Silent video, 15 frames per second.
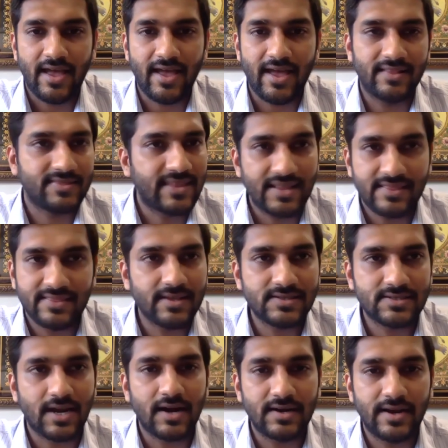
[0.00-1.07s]
and then they
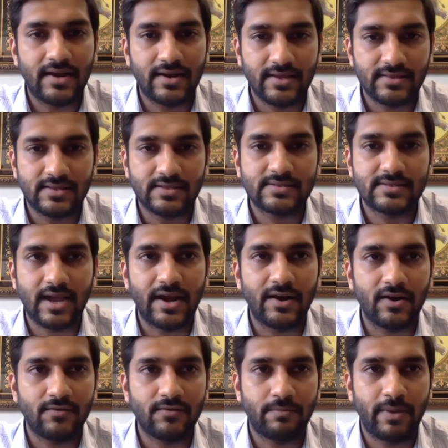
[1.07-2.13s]
start getting this kind
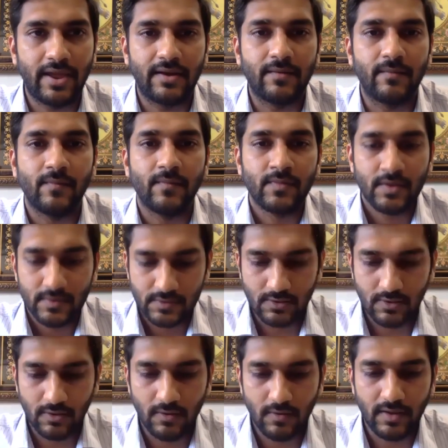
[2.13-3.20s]
of pain.
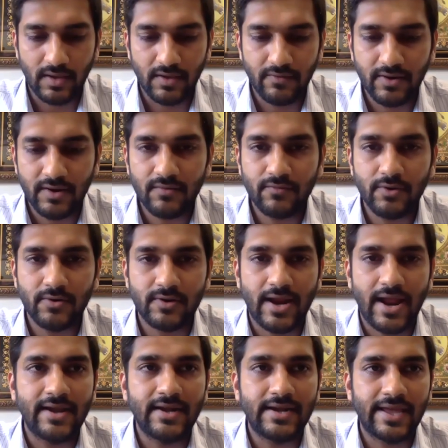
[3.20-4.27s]
So even if you try
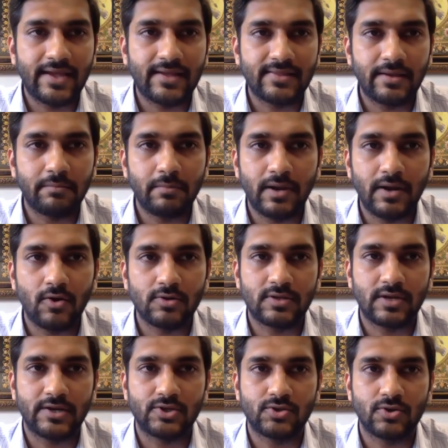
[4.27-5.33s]
and take them below
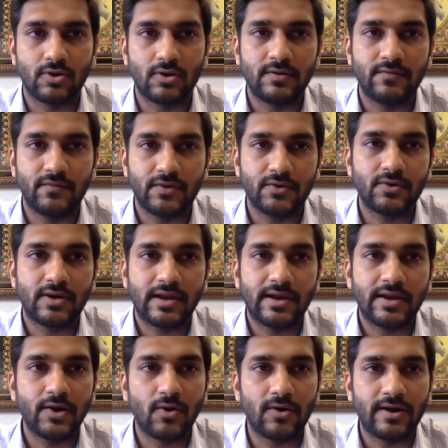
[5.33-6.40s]
threshold, you really
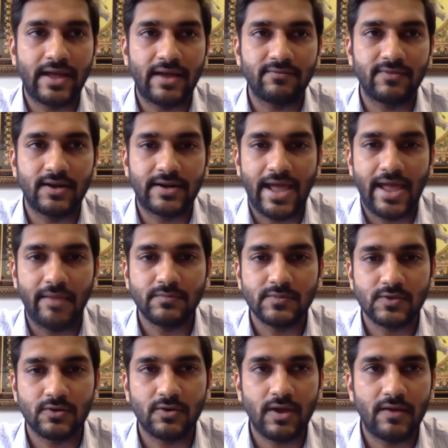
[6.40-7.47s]
don't have the time. So
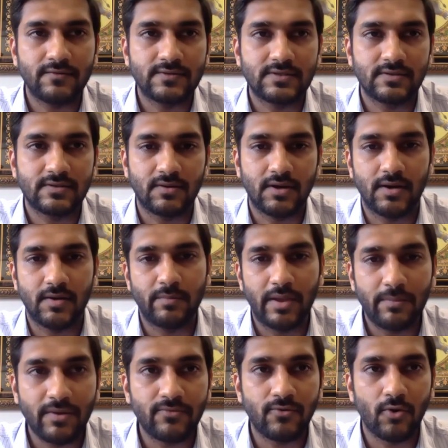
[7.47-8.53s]
you have
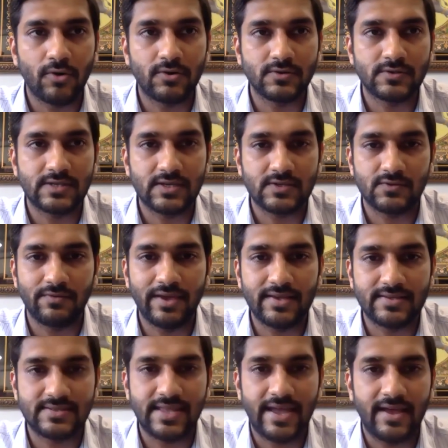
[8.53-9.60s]
maybe 4 to 6 weeks
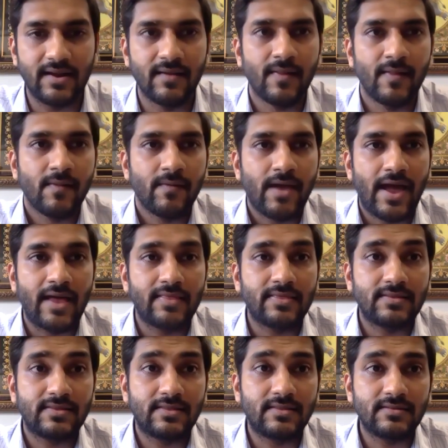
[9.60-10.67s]
there, and
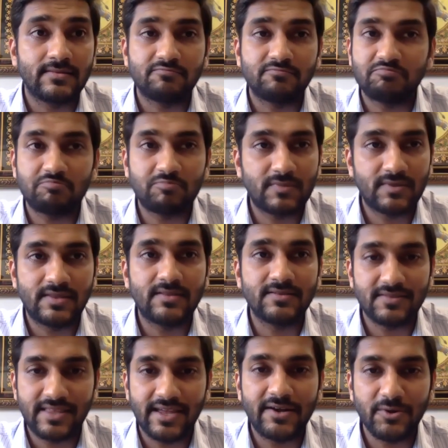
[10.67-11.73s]

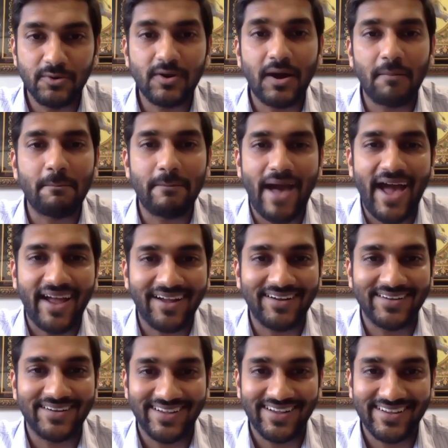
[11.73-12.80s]
they do come back
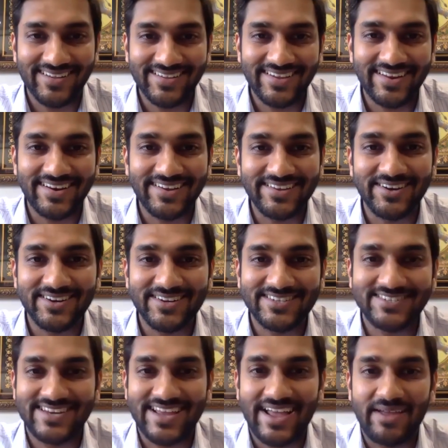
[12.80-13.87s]
in a year's
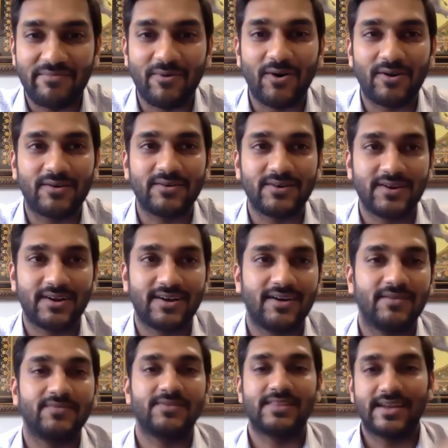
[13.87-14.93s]
time or
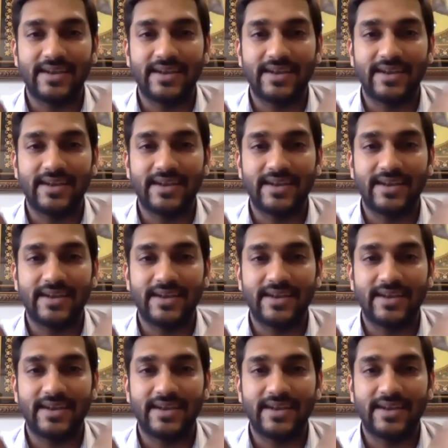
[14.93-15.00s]
the